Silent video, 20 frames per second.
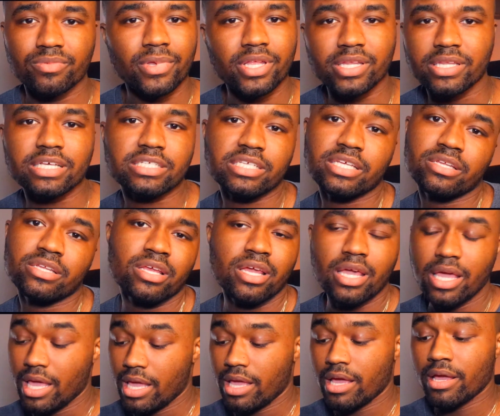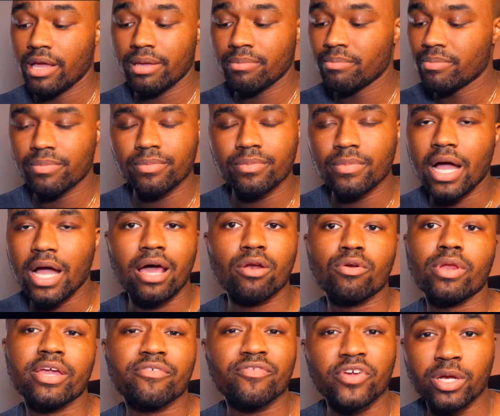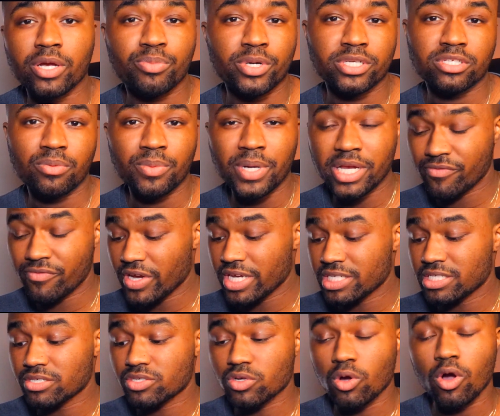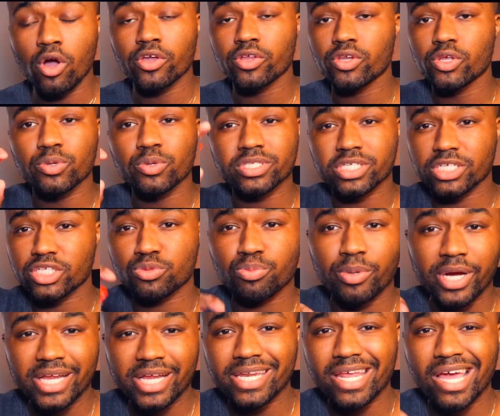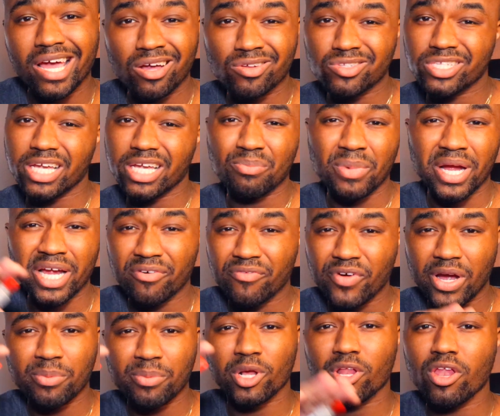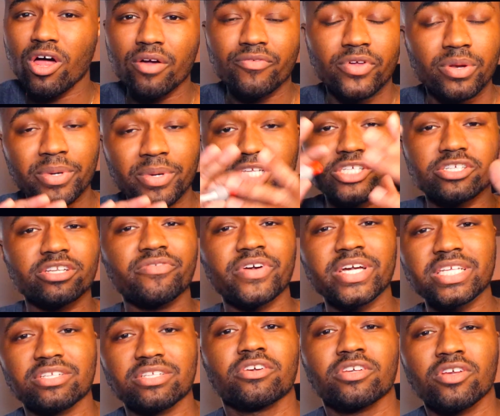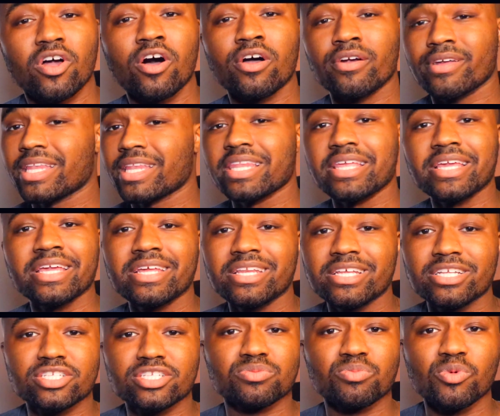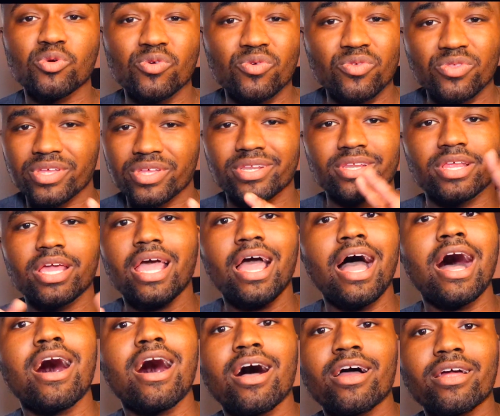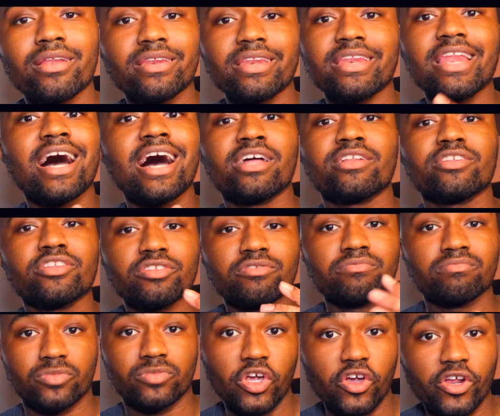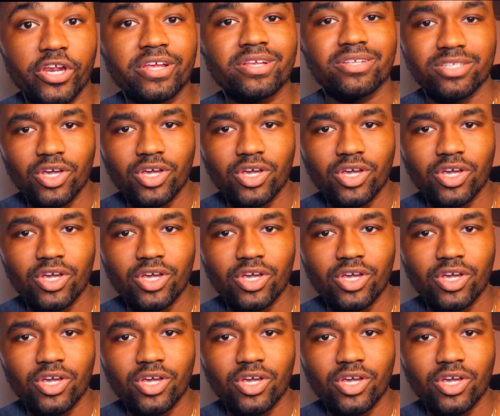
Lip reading: Listen, I don't like fingerprints on my devices, so all you do is just spray it down, take a microfiber cloth, and it makes your device look all clean and smooth and not dirty.